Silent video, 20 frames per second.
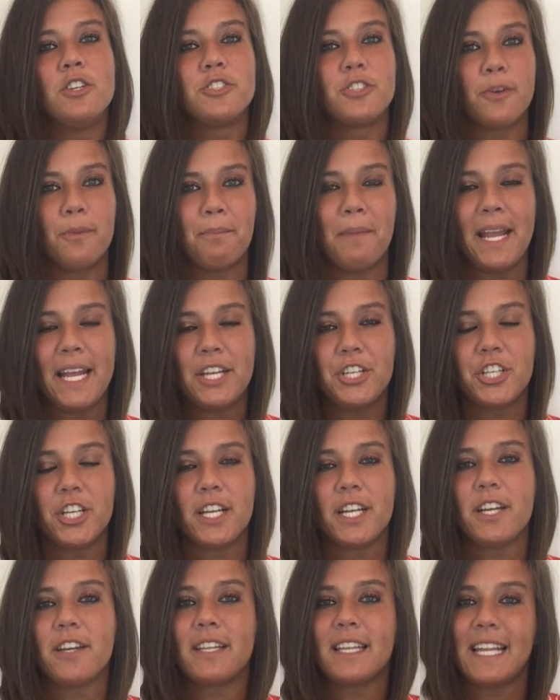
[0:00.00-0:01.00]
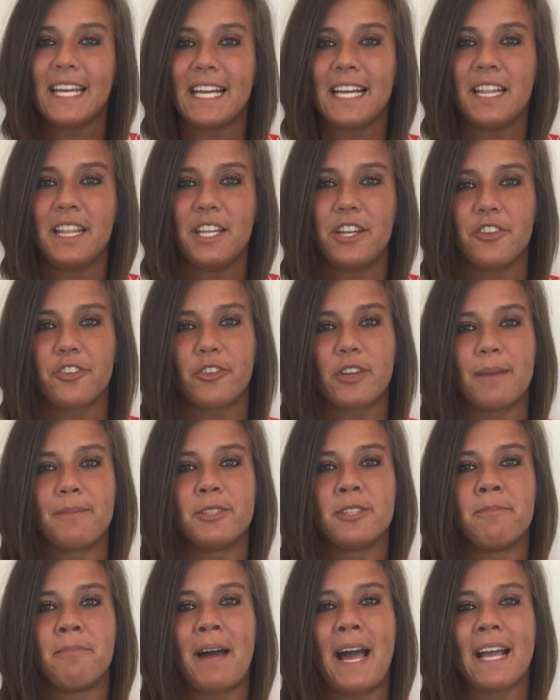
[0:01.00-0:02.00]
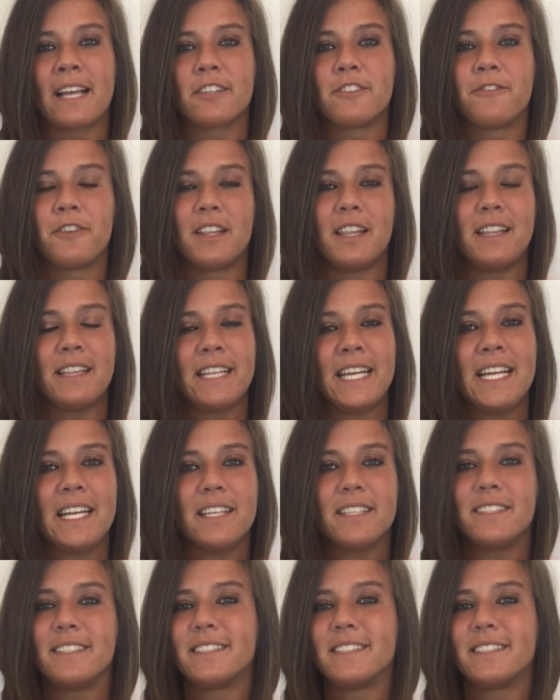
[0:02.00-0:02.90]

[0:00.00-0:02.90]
so make sure you click in the description box for the link